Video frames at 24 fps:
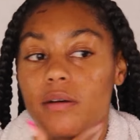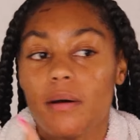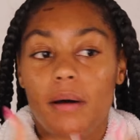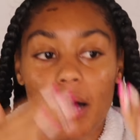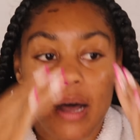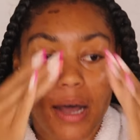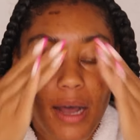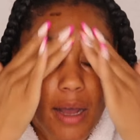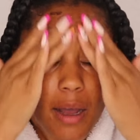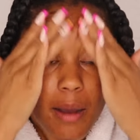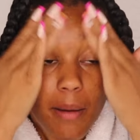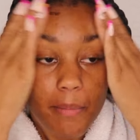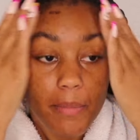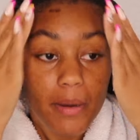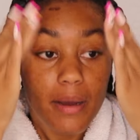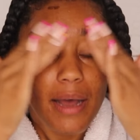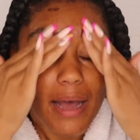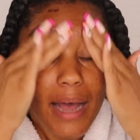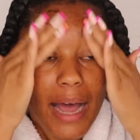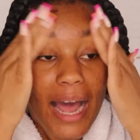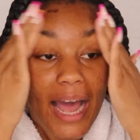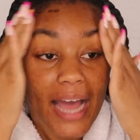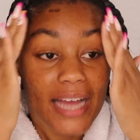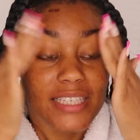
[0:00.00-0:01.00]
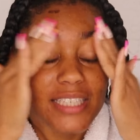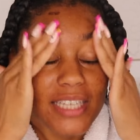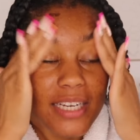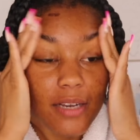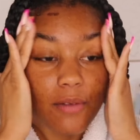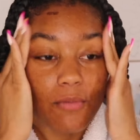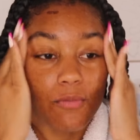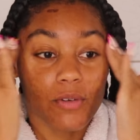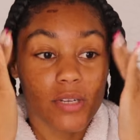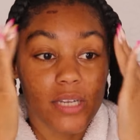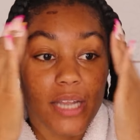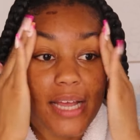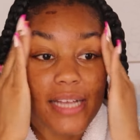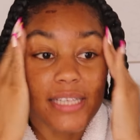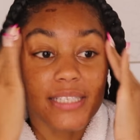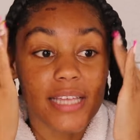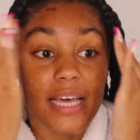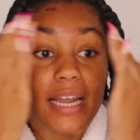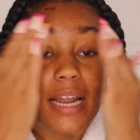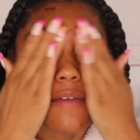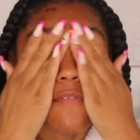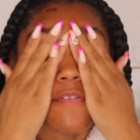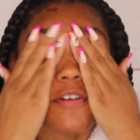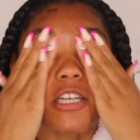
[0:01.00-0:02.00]
I didn't realize
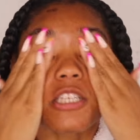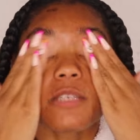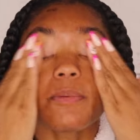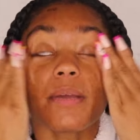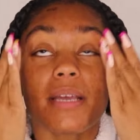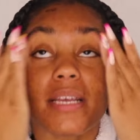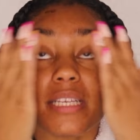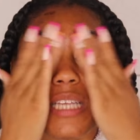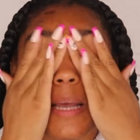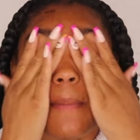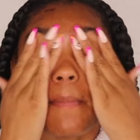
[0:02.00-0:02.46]
that at first because